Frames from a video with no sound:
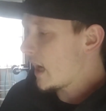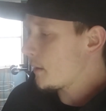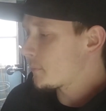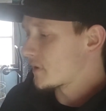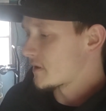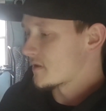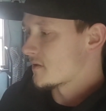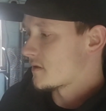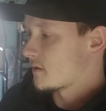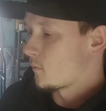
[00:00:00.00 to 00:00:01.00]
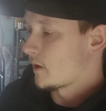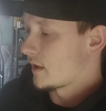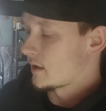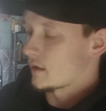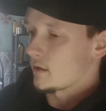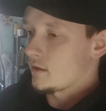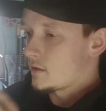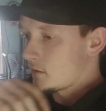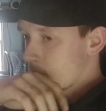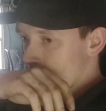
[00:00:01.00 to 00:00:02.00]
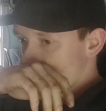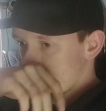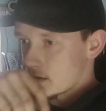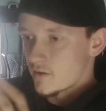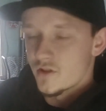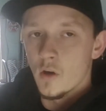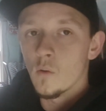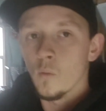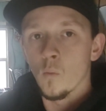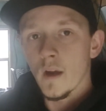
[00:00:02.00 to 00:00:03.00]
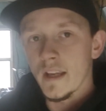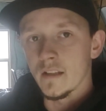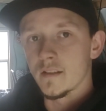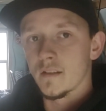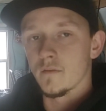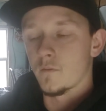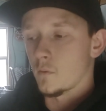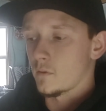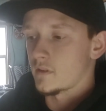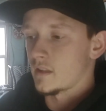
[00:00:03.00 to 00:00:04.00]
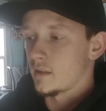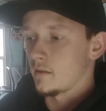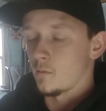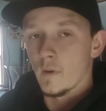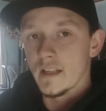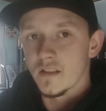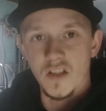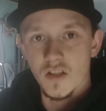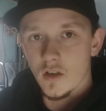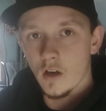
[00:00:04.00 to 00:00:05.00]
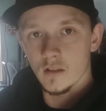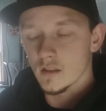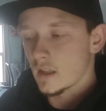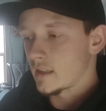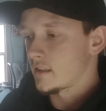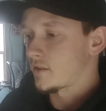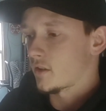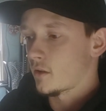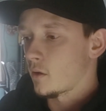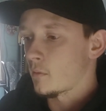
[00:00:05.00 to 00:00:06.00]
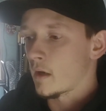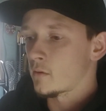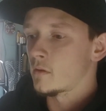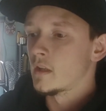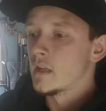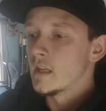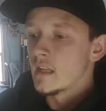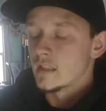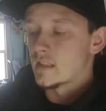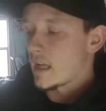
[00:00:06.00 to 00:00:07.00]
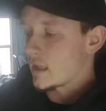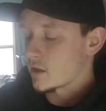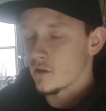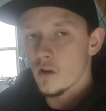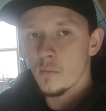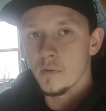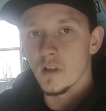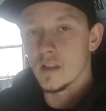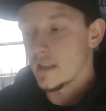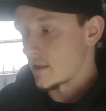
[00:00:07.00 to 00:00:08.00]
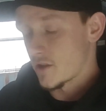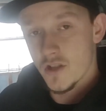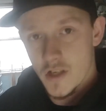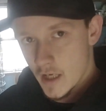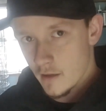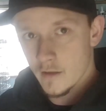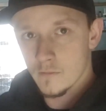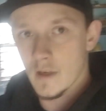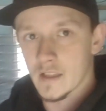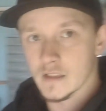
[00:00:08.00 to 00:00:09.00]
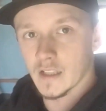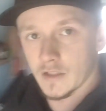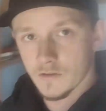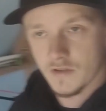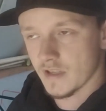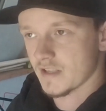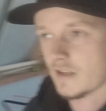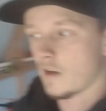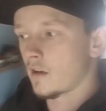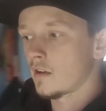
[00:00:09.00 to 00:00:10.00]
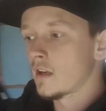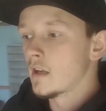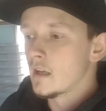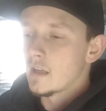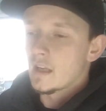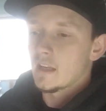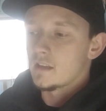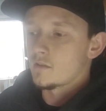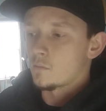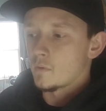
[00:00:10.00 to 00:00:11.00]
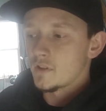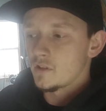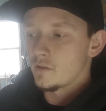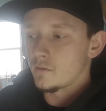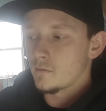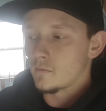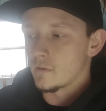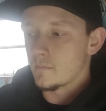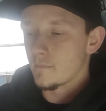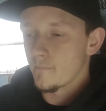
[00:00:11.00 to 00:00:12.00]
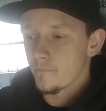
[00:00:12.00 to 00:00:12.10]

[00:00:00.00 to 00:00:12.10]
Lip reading: happens when you don't wait for the wait to start light to go out, that glow plug is cherry red like you just saw, and when you